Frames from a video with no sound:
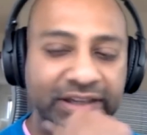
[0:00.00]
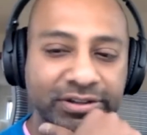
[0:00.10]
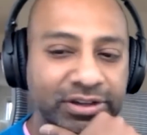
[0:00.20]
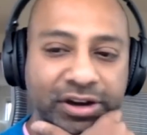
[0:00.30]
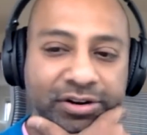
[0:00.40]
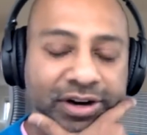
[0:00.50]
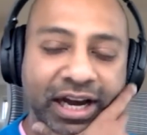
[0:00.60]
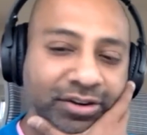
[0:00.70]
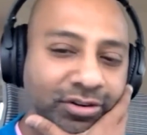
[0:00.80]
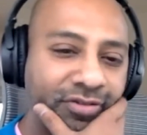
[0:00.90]
I don't know.
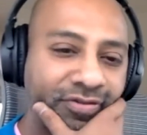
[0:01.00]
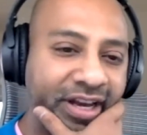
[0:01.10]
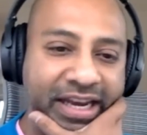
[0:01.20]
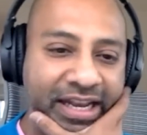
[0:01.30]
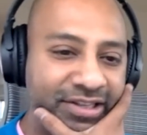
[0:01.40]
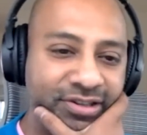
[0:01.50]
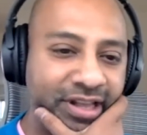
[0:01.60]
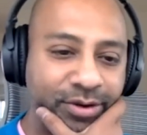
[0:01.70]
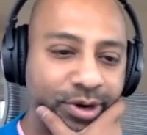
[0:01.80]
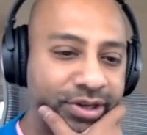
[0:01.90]
I don't know if I can answer
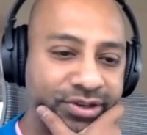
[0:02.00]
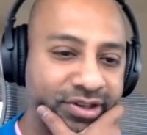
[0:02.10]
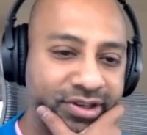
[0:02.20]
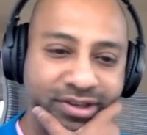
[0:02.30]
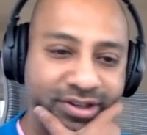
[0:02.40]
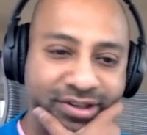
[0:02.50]
that question.